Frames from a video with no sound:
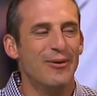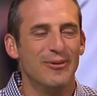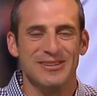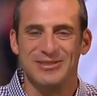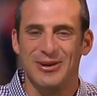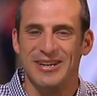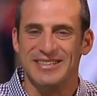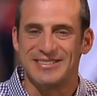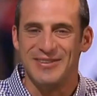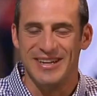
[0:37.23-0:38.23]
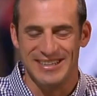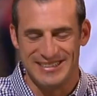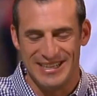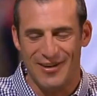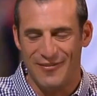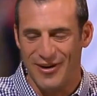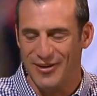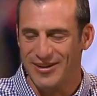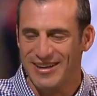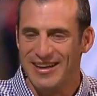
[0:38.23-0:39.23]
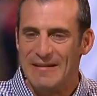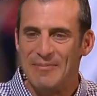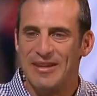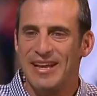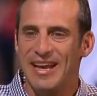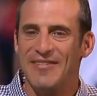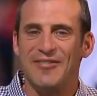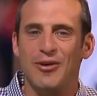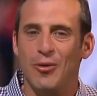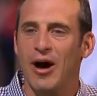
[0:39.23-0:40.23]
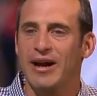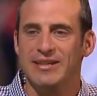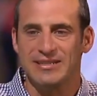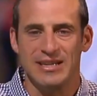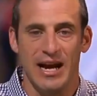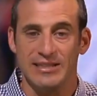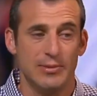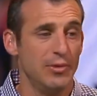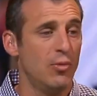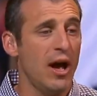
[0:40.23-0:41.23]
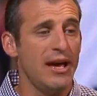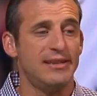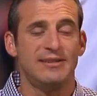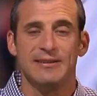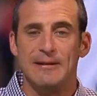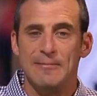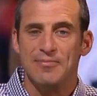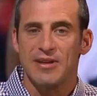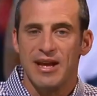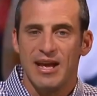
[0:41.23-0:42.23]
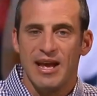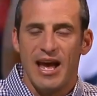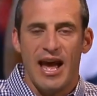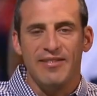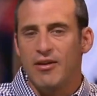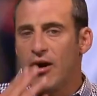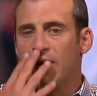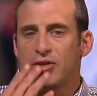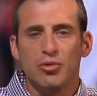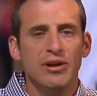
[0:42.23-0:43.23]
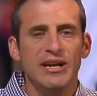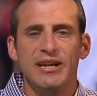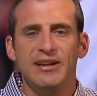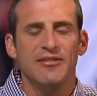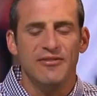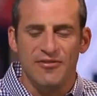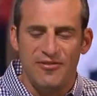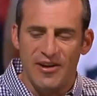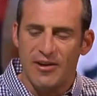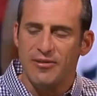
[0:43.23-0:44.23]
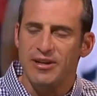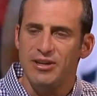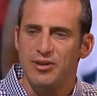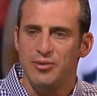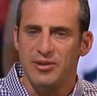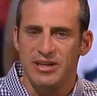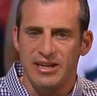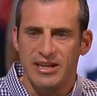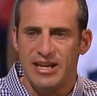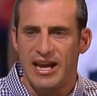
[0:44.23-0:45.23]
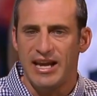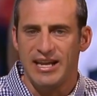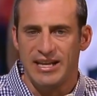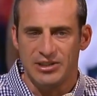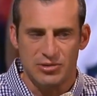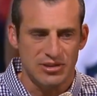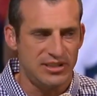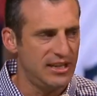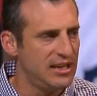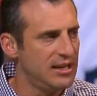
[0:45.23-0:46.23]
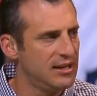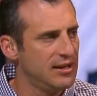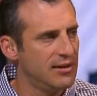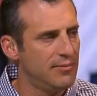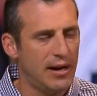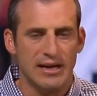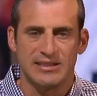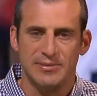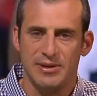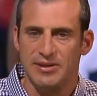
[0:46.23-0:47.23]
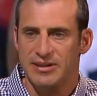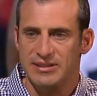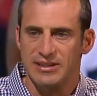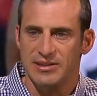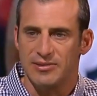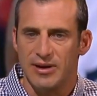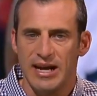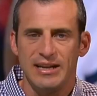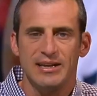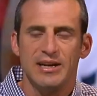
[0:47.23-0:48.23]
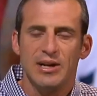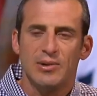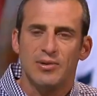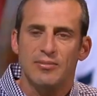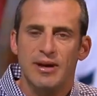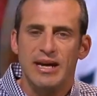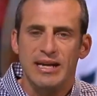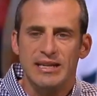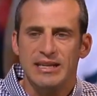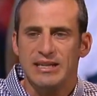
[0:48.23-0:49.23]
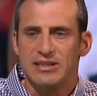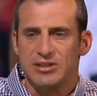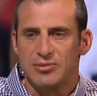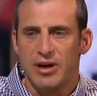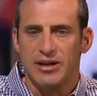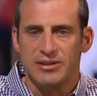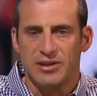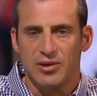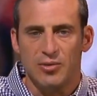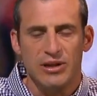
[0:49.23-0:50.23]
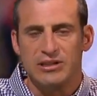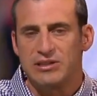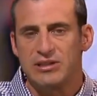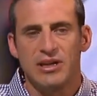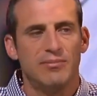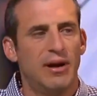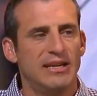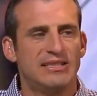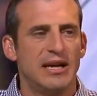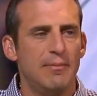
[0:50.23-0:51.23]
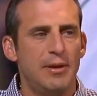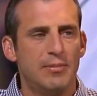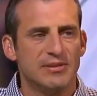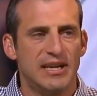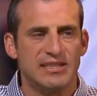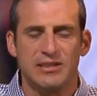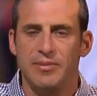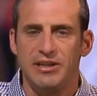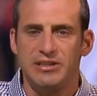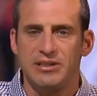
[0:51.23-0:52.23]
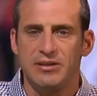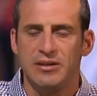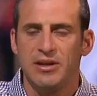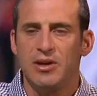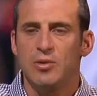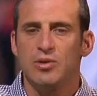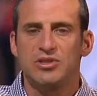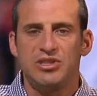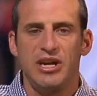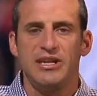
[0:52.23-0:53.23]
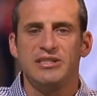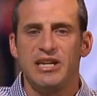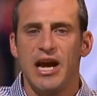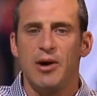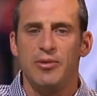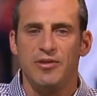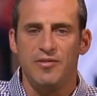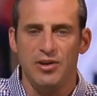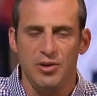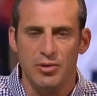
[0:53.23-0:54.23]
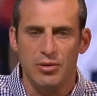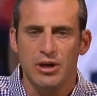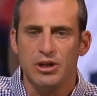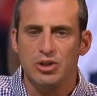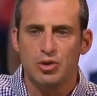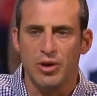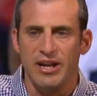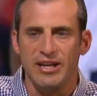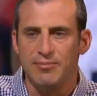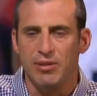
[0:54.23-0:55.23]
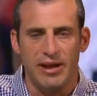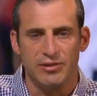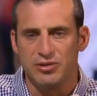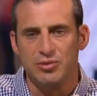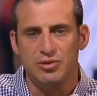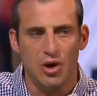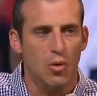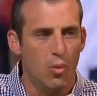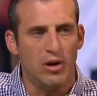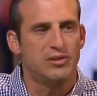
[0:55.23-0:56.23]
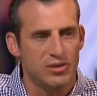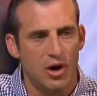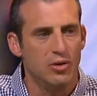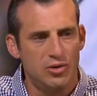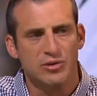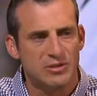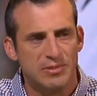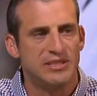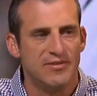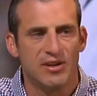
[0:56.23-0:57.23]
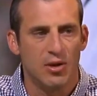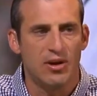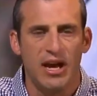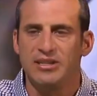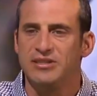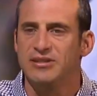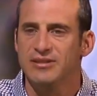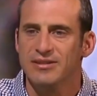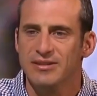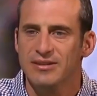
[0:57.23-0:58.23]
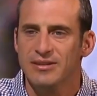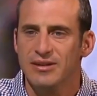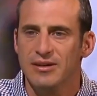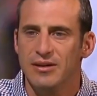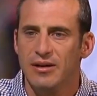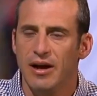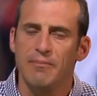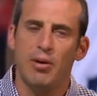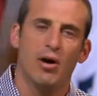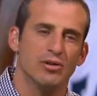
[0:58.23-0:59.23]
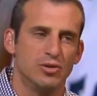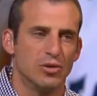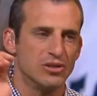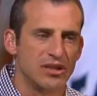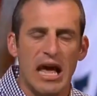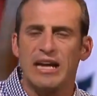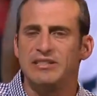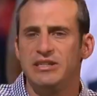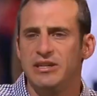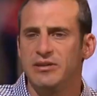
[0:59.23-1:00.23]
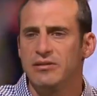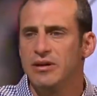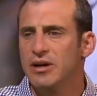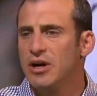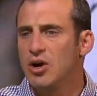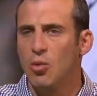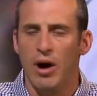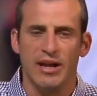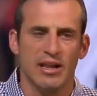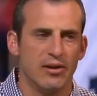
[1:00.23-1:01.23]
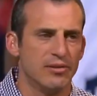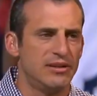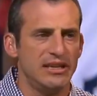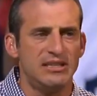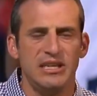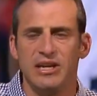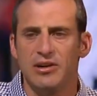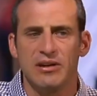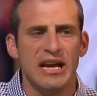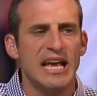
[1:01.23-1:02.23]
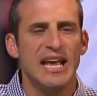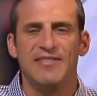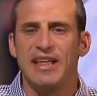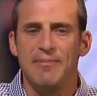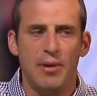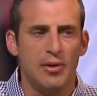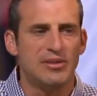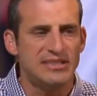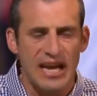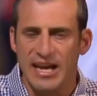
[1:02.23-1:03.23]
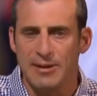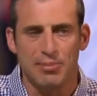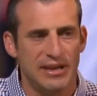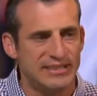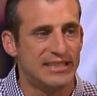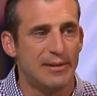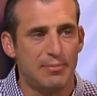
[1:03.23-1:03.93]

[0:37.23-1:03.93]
will join us via cell phone if Kawhi decides. And we wait. And there are three very unique and interesting possibilities here, right? Remain in Toronto, which by some people's estimation will change how we view trading players who don't want to go to a specific location. And Paul George last year, Kawhi Leonard this year, if they both stay at a place that they